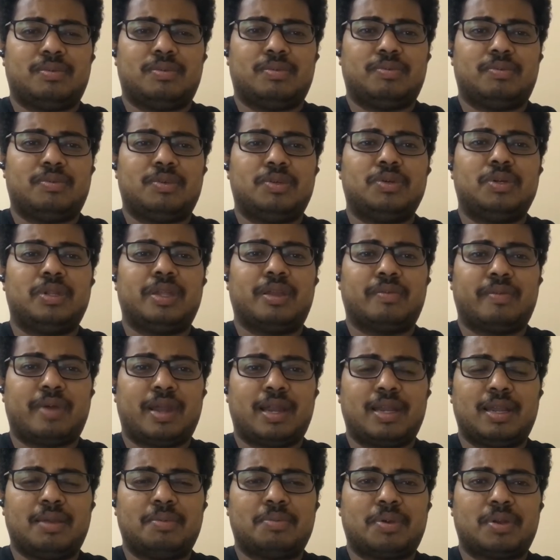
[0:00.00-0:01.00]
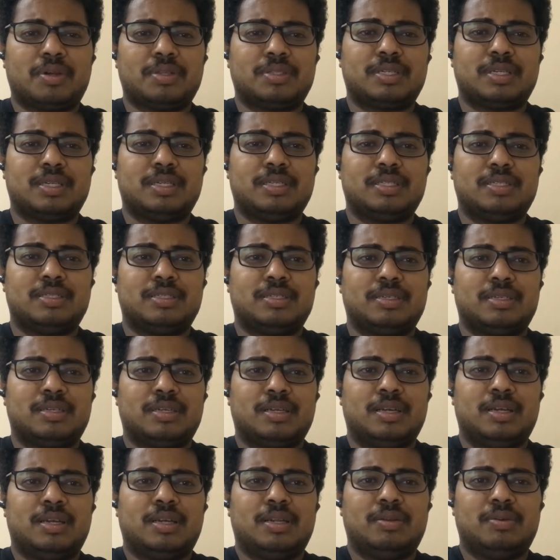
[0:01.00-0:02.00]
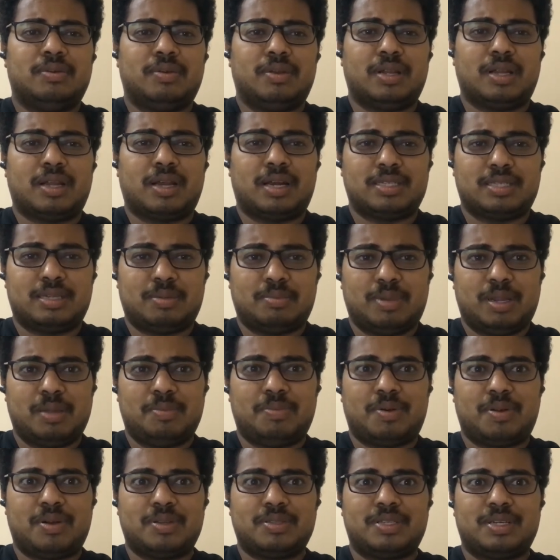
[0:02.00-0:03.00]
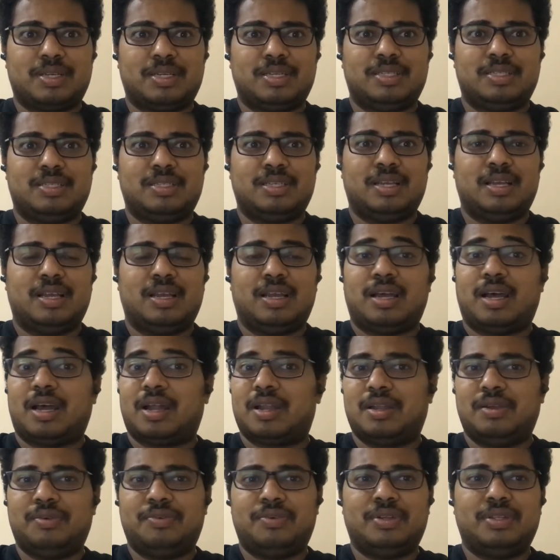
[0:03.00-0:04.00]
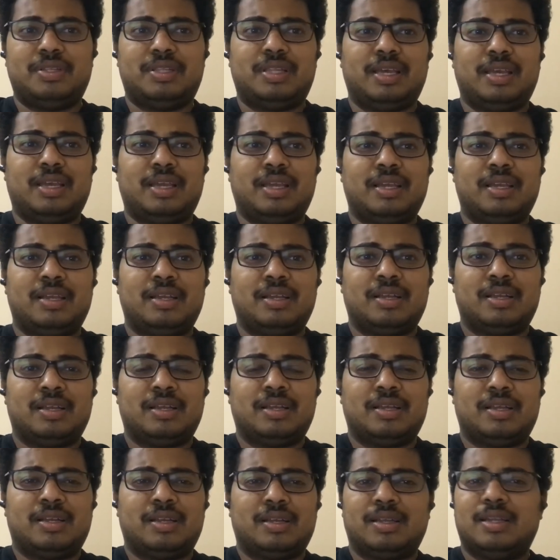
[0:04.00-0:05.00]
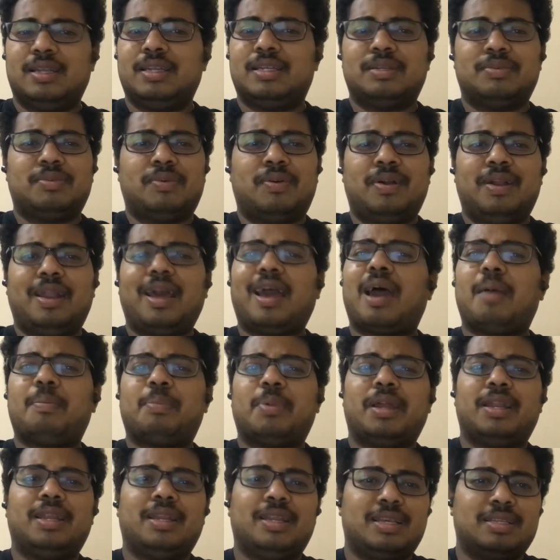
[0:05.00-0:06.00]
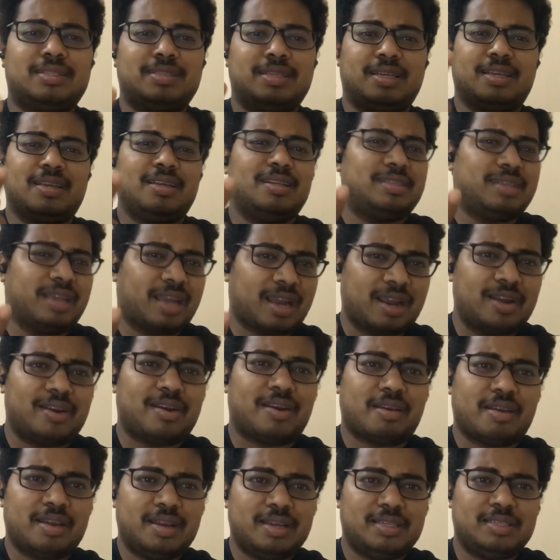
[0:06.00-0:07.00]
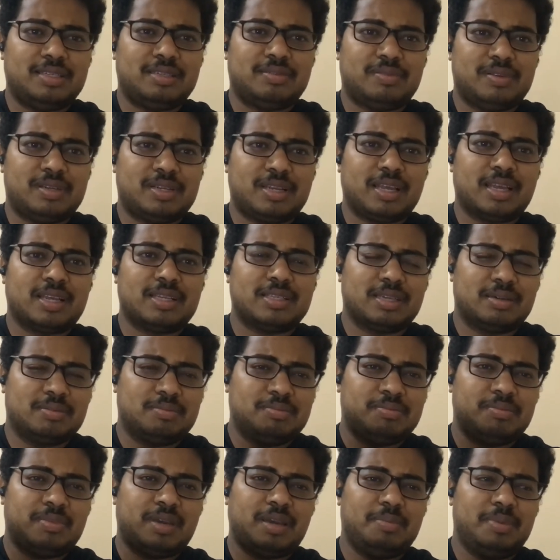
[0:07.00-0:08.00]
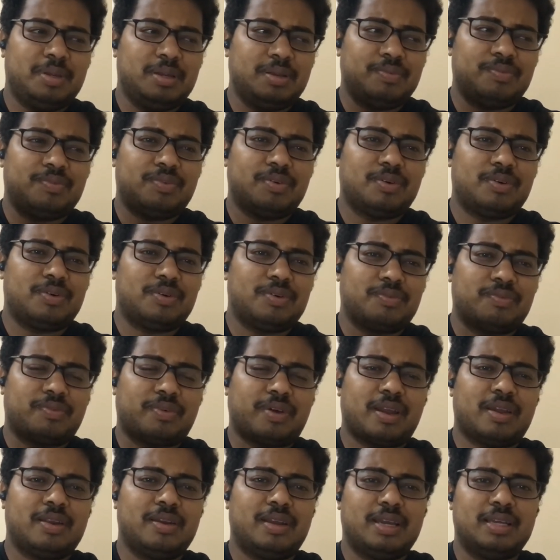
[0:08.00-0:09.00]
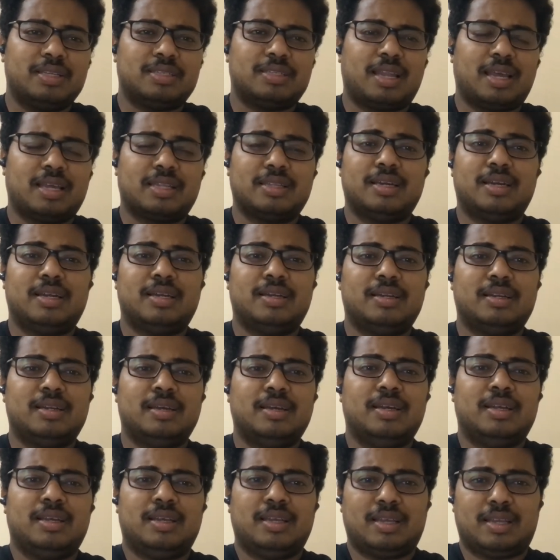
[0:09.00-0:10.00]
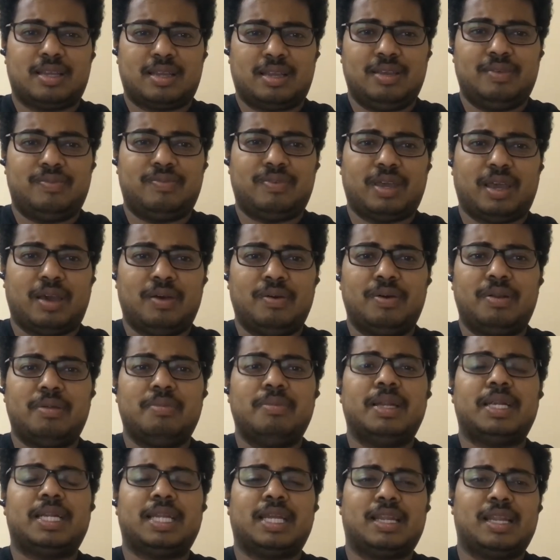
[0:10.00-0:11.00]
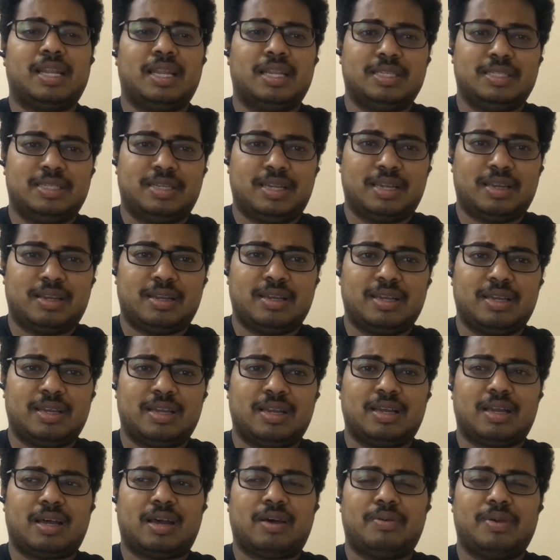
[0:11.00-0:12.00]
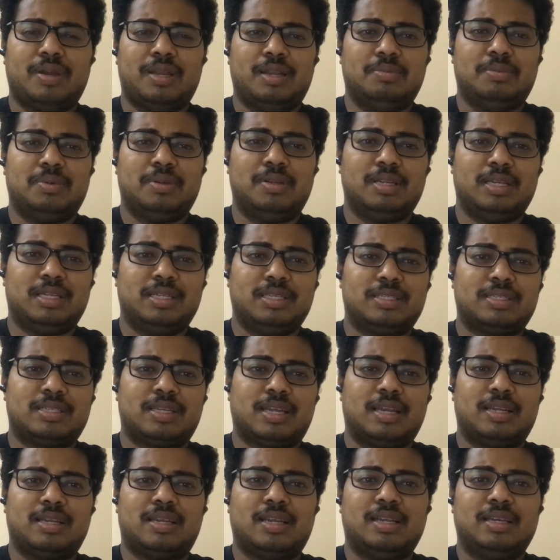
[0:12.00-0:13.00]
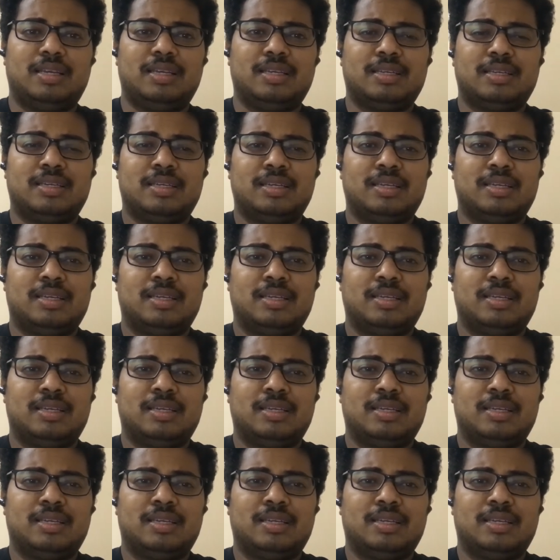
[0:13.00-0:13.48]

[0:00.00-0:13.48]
during winding process, during assembly process and everything, it won't happen in a single second, right? It will take some maybe 4-5 days like that if every material is available instantly.